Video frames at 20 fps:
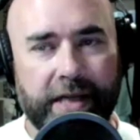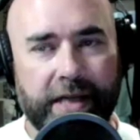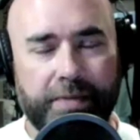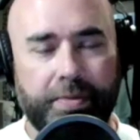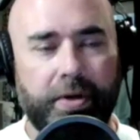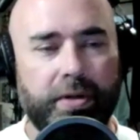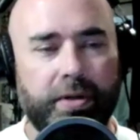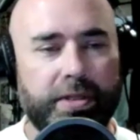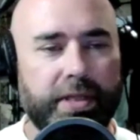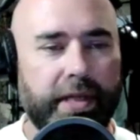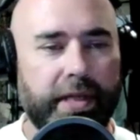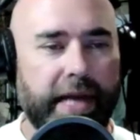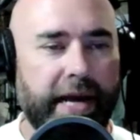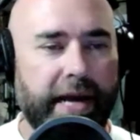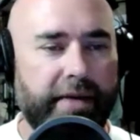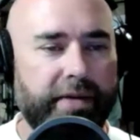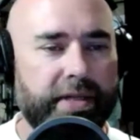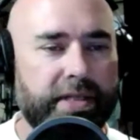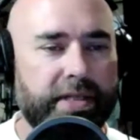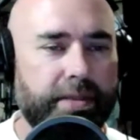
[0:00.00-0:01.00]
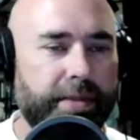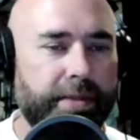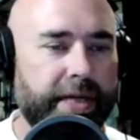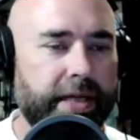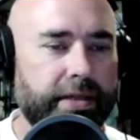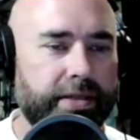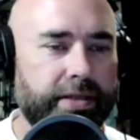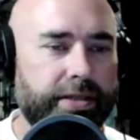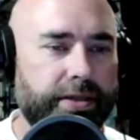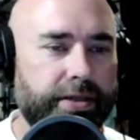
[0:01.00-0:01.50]
opposed to having somebody
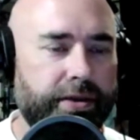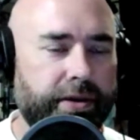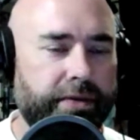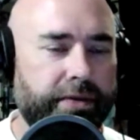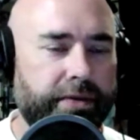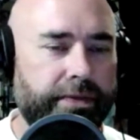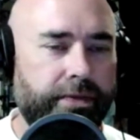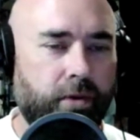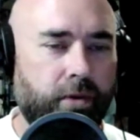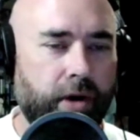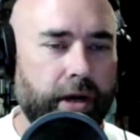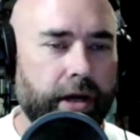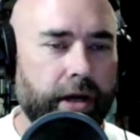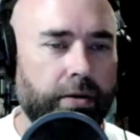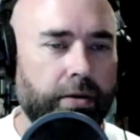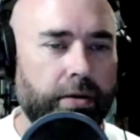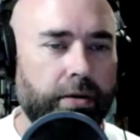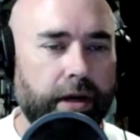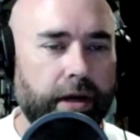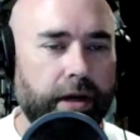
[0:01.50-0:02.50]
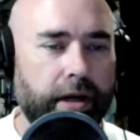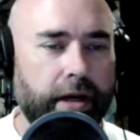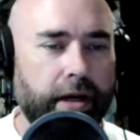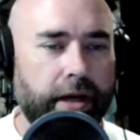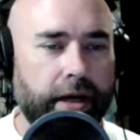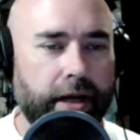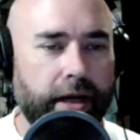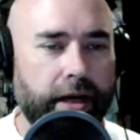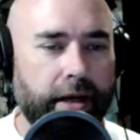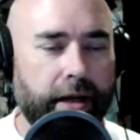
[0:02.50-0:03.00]
else do it for you.
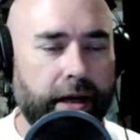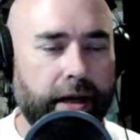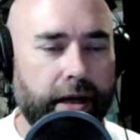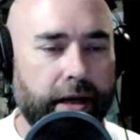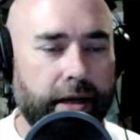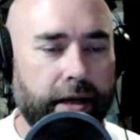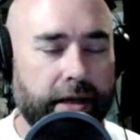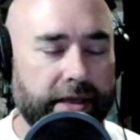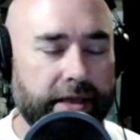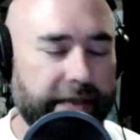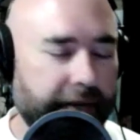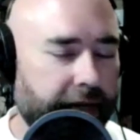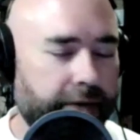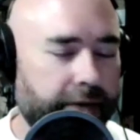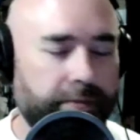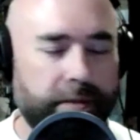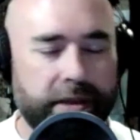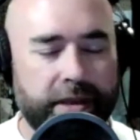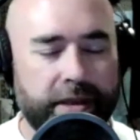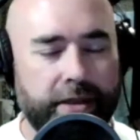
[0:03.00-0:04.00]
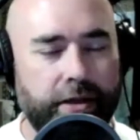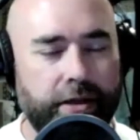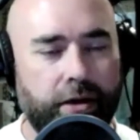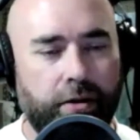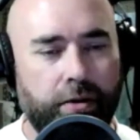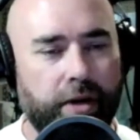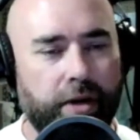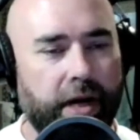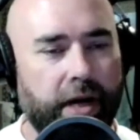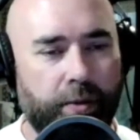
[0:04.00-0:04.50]
Because again, once you
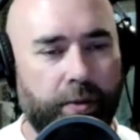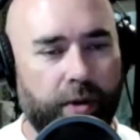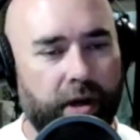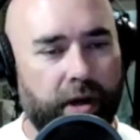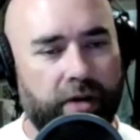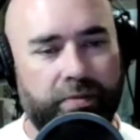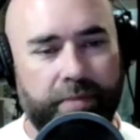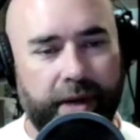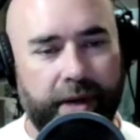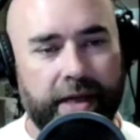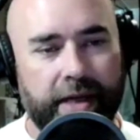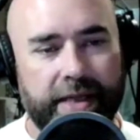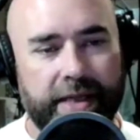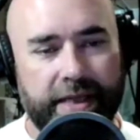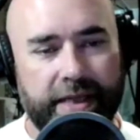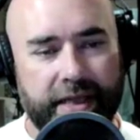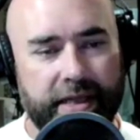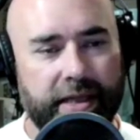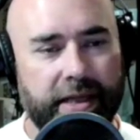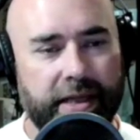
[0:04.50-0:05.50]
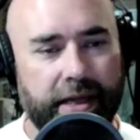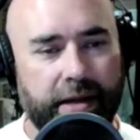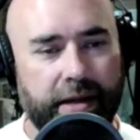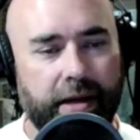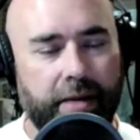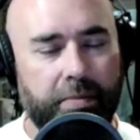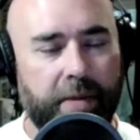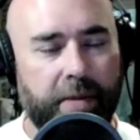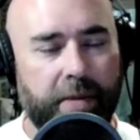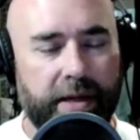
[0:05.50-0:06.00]
know kind of where you've been, it's easy to
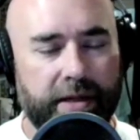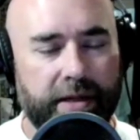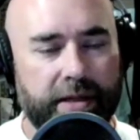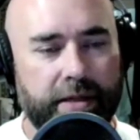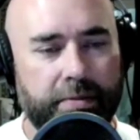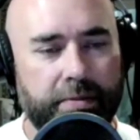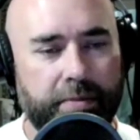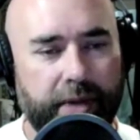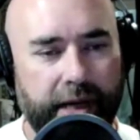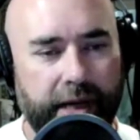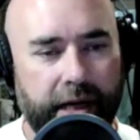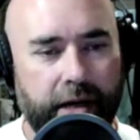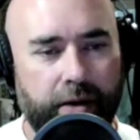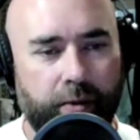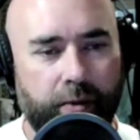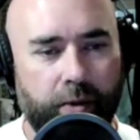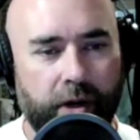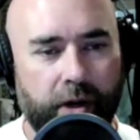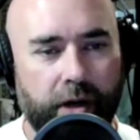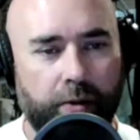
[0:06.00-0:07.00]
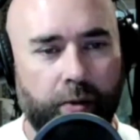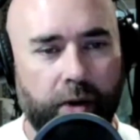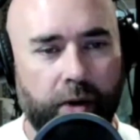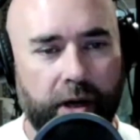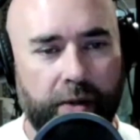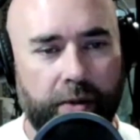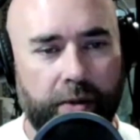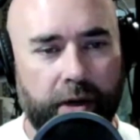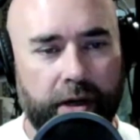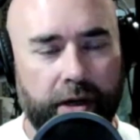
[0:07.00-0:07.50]
make a plan on where
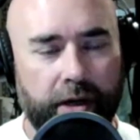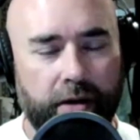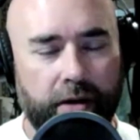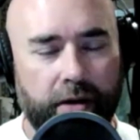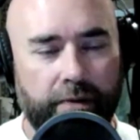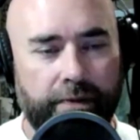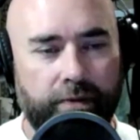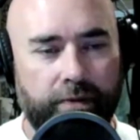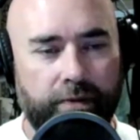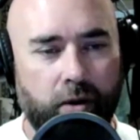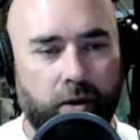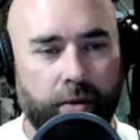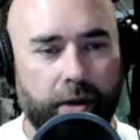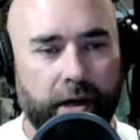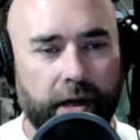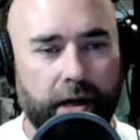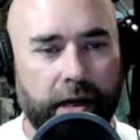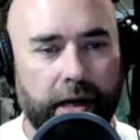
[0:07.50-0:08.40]
you want to go forward.